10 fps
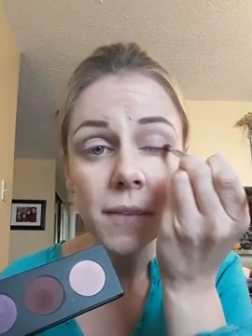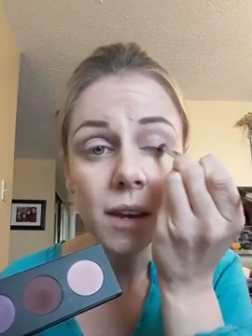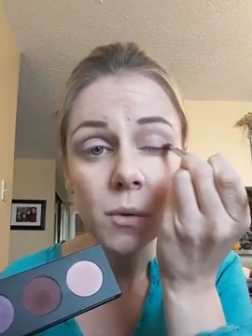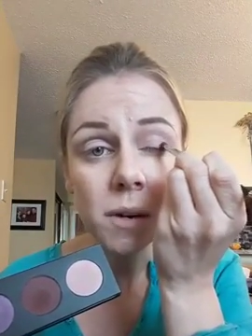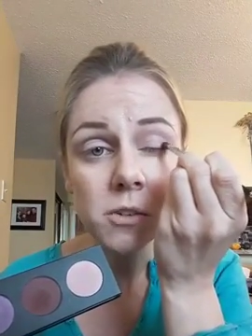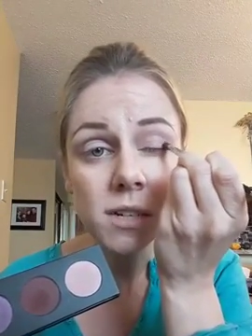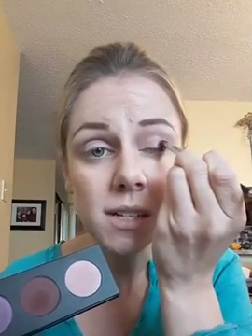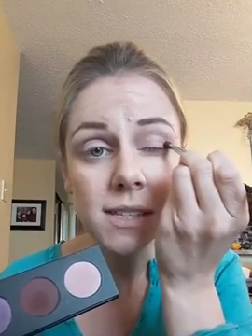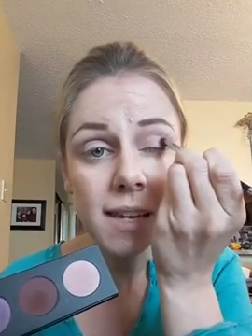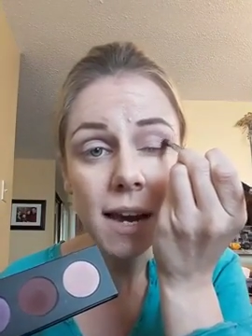and what I'm doing
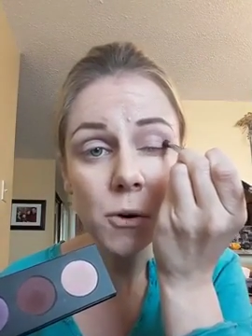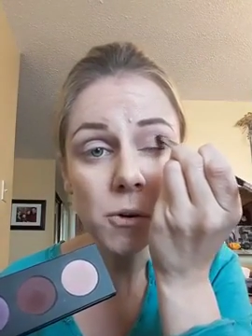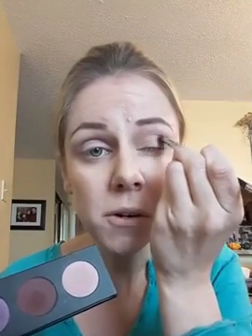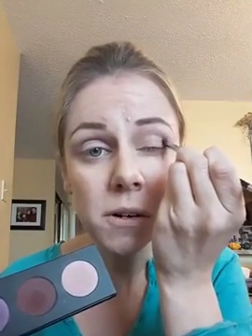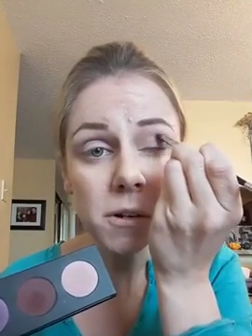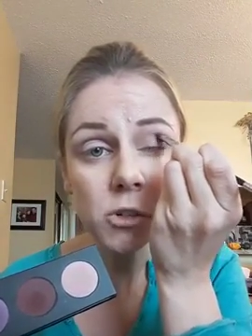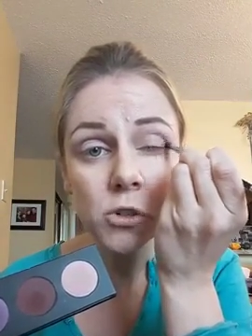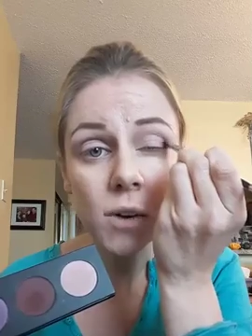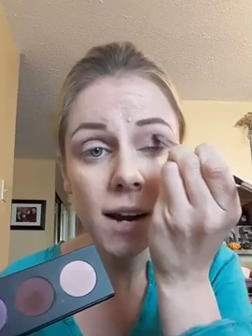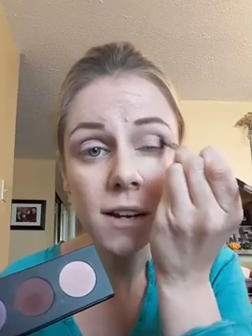is the outer
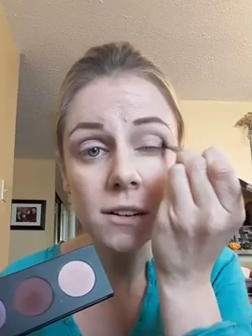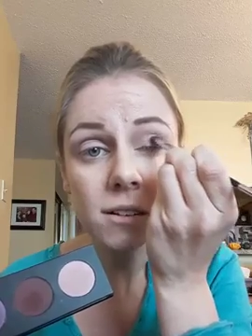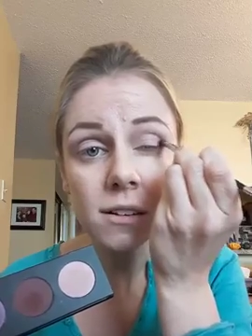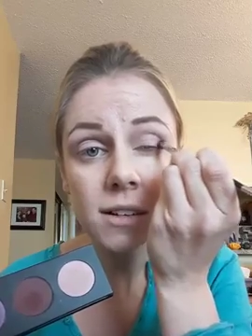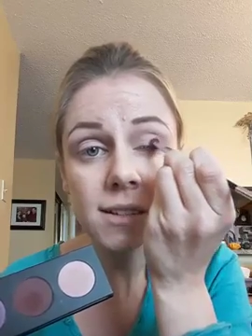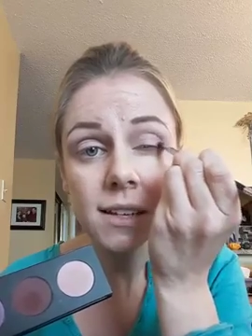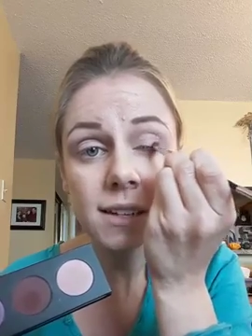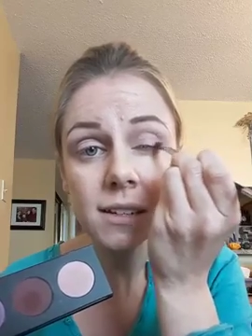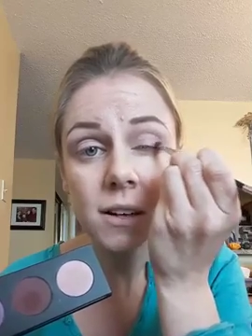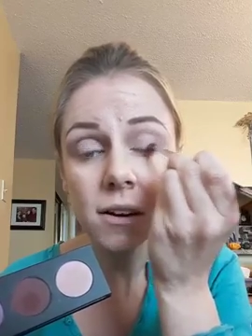triangle, as I like
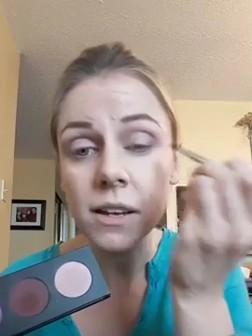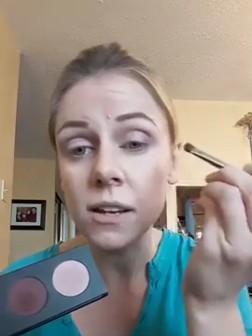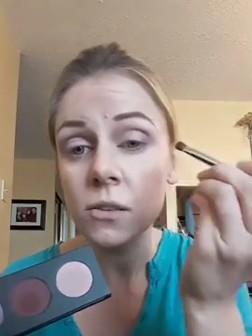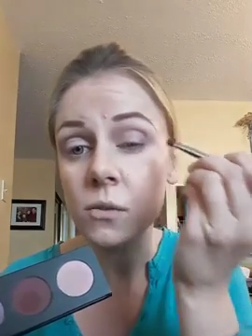to call it,